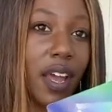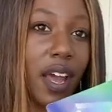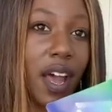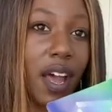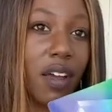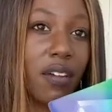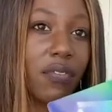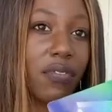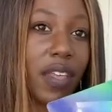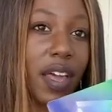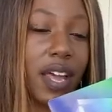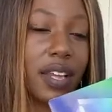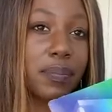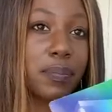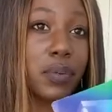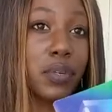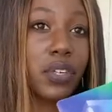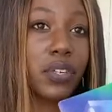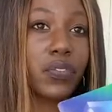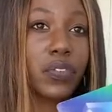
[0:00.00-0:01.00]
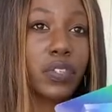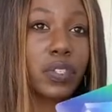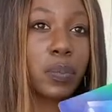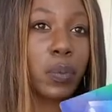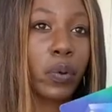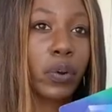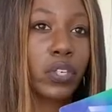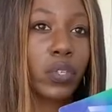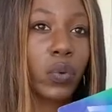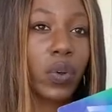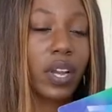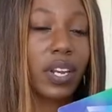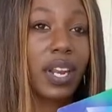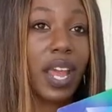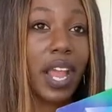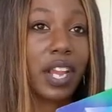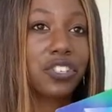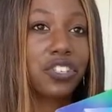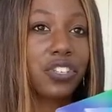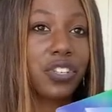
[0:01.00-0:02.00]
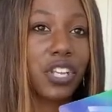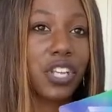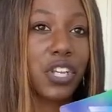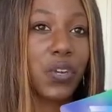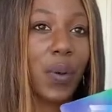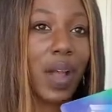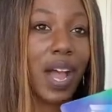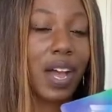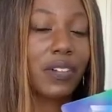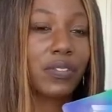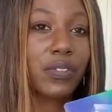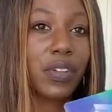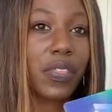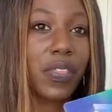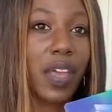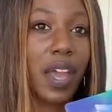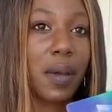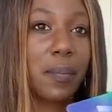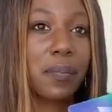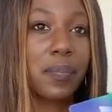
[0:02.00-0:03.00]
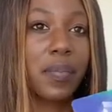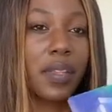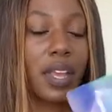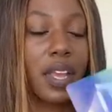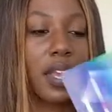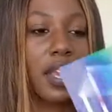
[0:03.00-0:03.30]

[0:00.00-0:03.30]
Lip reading: of that beautiful spiritual connection that you have with them.